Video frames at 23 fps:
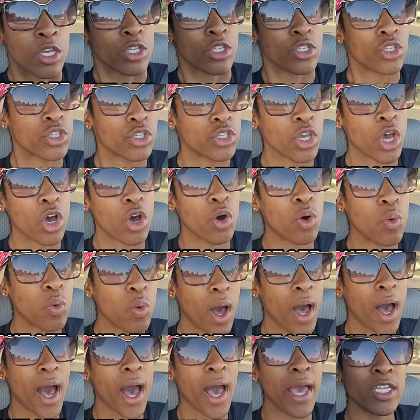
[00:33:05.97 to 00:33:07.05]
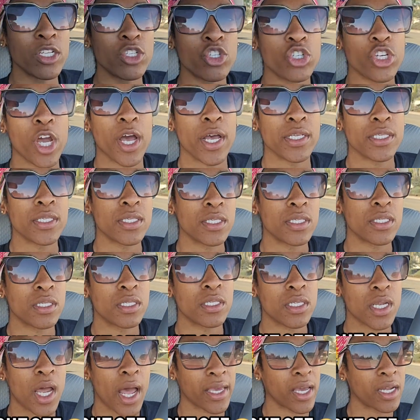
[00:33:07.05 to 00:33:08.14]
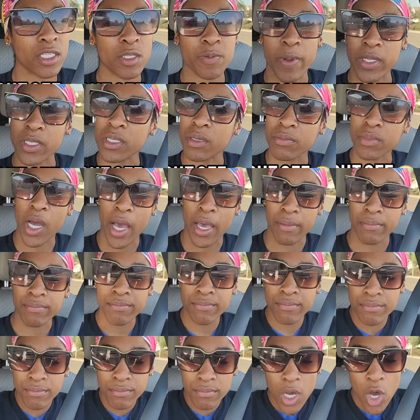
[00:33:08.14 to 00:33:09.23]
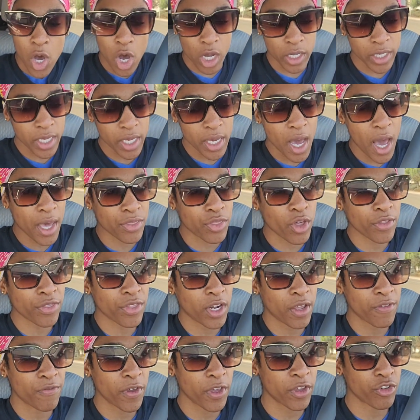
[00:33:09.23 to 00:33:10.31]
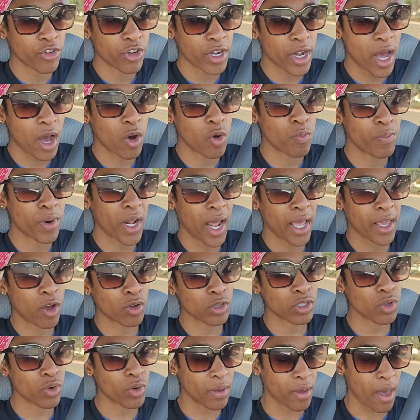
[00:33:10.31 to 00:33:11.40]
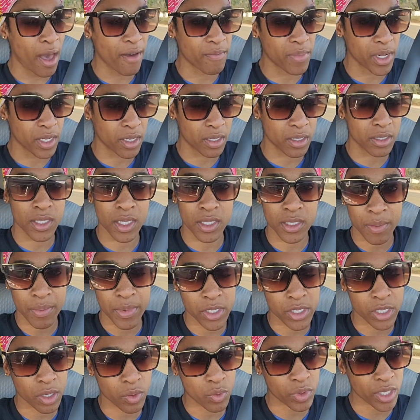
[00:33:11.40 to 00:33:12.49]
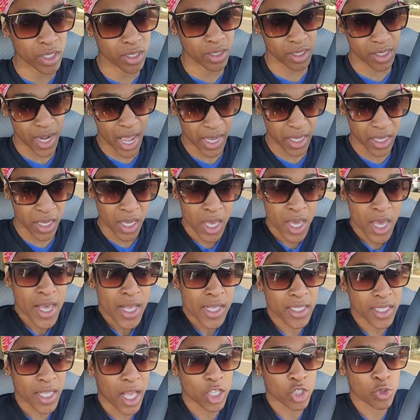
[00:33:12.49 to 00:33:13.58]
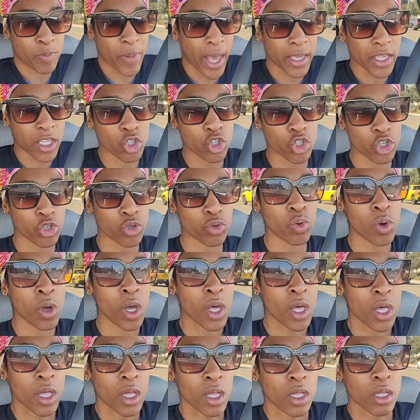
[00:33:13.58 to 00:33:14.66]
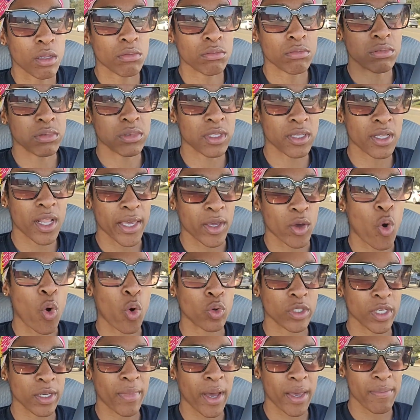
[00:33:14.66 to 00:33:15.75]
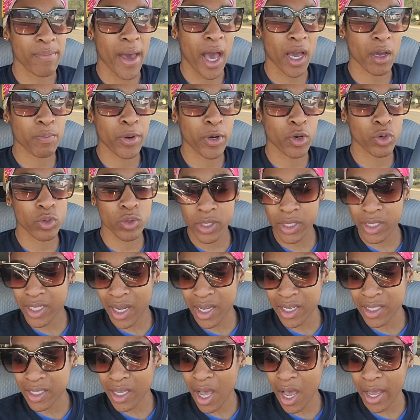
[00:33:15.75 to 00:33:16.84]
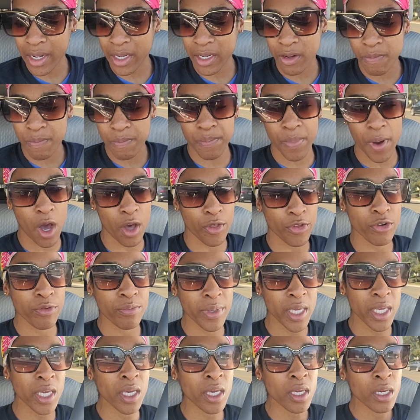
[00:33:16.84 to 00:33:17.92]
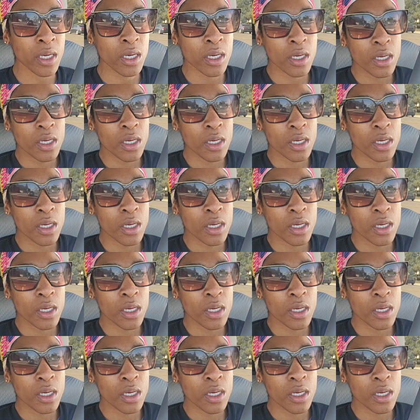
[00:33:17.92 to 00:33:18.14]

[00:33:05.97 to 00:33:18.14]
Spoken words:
So I got to spend some time on it. I thought that I figured it out, but I also have been, since I've been dealing with this neck/back issue, like holding my back pose does kind of bother me.